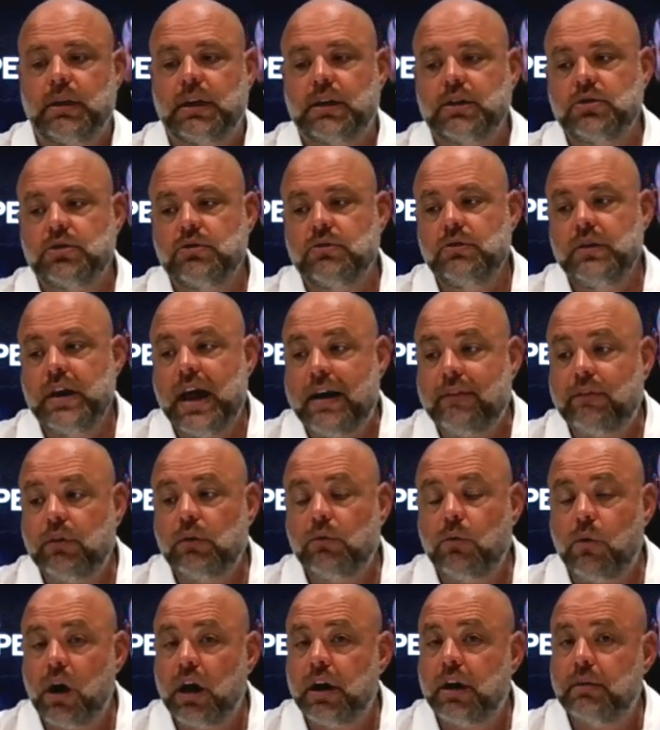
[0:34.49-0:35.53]
because you never
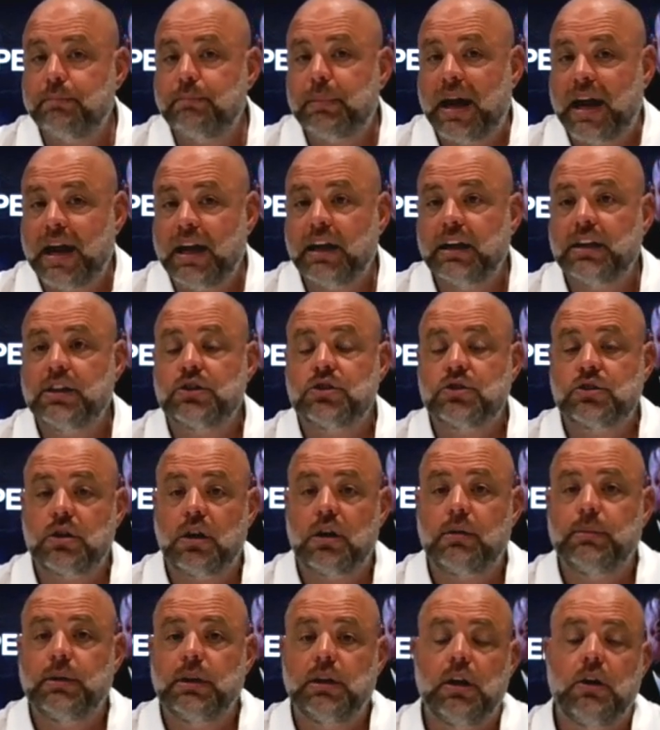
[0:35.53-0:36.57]
want to pay an
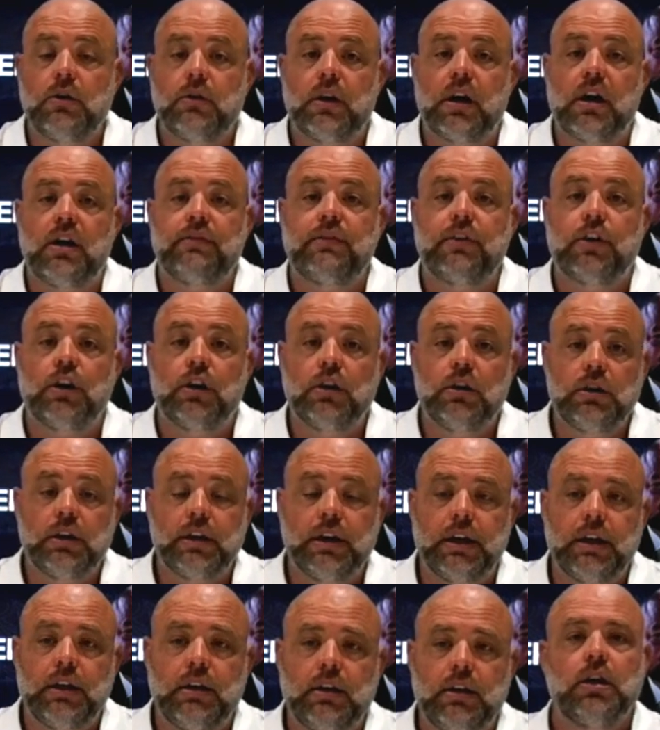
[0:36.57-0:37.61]
installment loan off
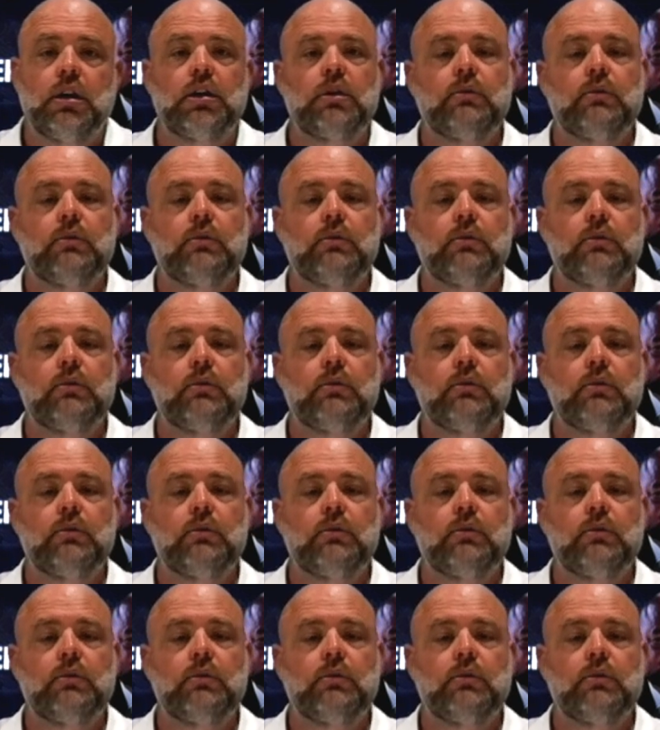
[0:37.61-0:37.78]
early.